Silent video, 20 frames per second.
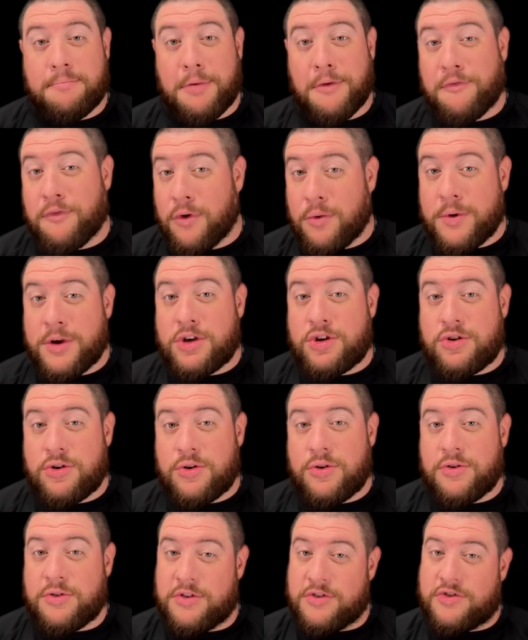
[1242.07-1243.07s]
Before we
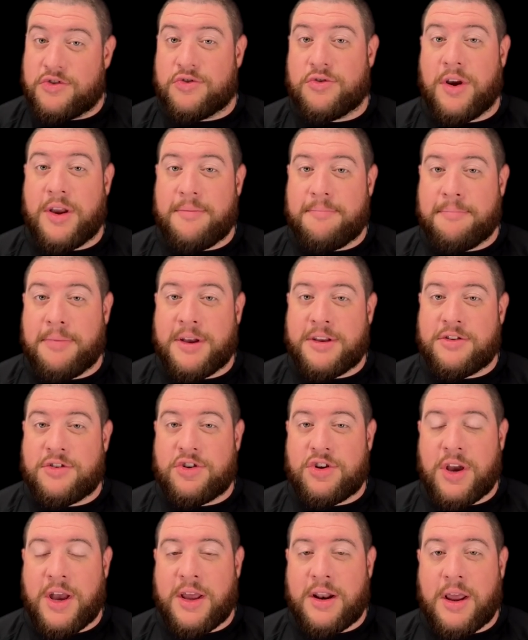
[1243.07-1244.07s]
show you the straight buzz
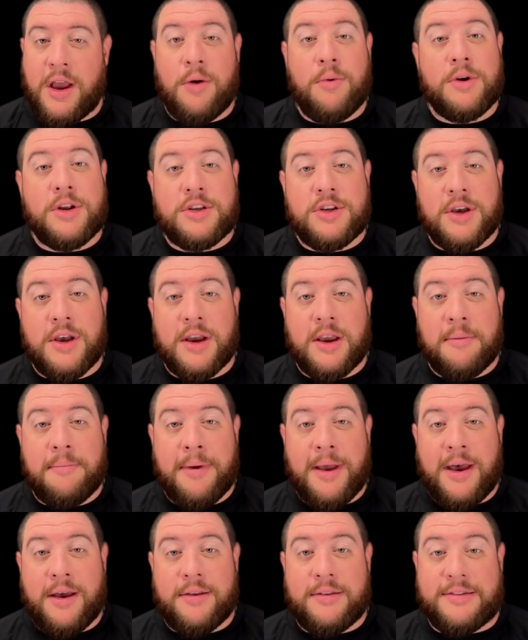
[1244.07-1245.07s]
shot, I wanna talk
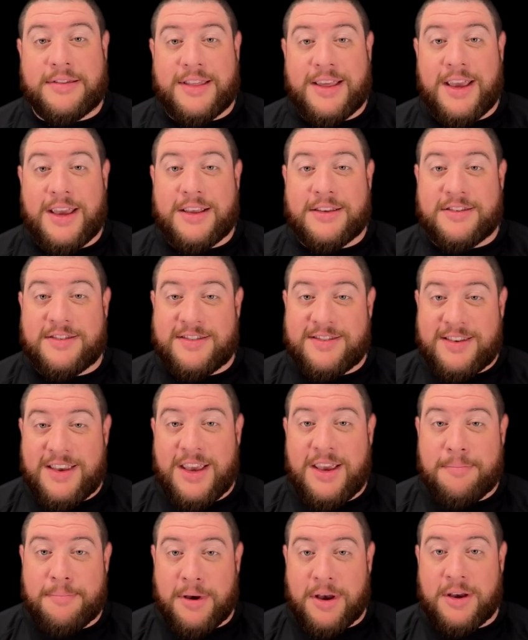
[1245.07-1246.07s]
about the
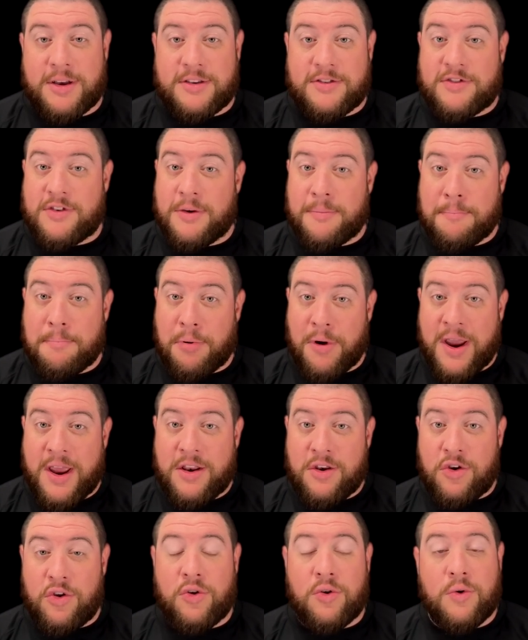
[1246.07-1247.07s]
Z Buzz,
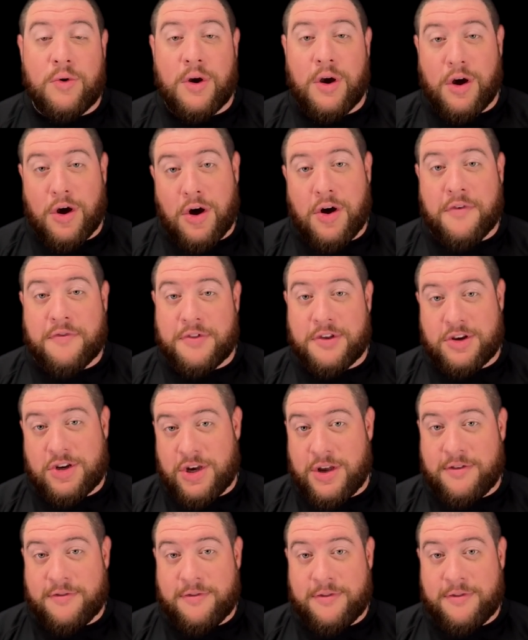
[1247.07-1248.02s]
brand new, off the shelf.